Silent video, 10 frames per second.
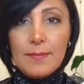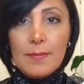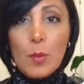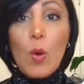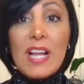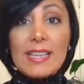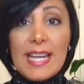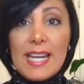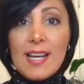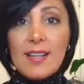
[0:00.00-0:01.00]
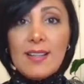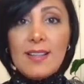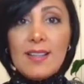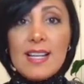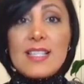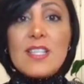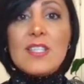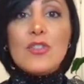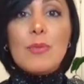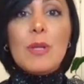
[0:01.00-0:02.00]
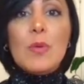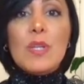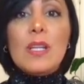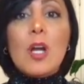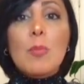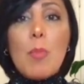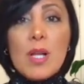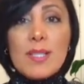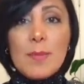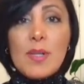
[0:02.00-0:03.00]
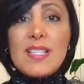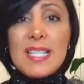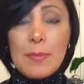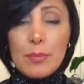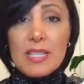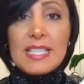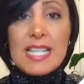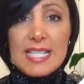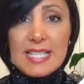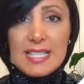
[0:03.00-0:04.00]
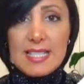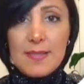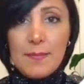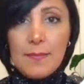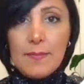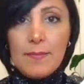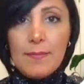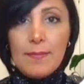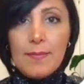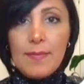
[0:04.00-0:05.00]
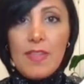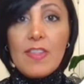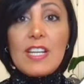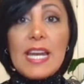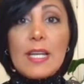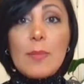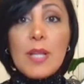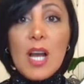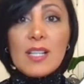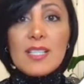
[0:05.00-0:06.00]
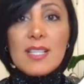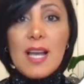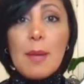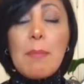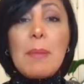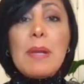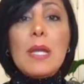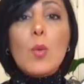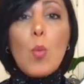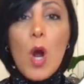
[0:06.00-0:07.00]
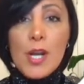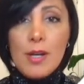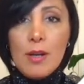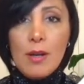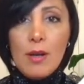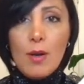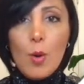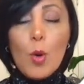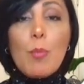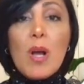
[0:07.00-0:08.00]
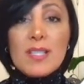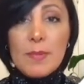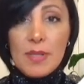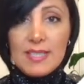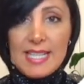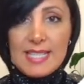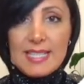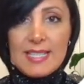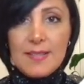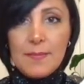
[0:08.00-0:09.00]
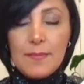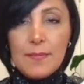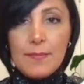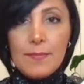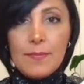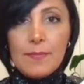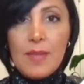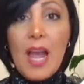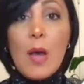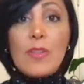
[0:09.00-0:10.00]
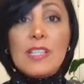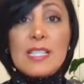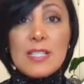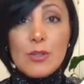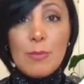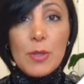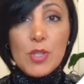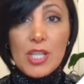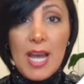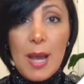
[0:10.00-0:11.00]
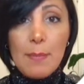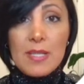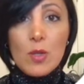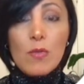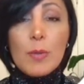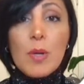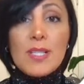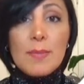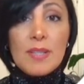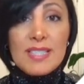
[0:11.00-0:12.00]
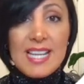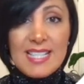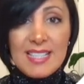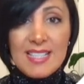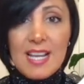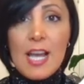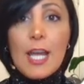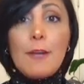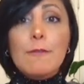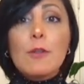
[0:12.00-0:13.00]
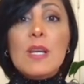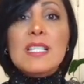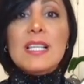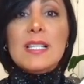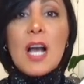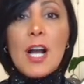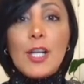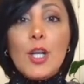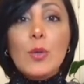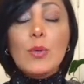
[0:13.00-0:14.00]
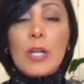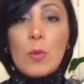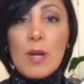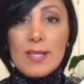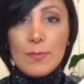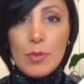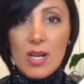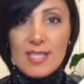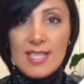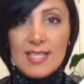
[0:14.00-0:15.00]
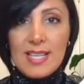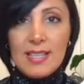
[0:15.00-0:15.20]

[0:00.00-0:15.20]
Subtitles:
while data is distributed on multiple separate disks. The data blocks may be in one or multiple disks. How the distribution happens over multiple disks influences I/O request processing.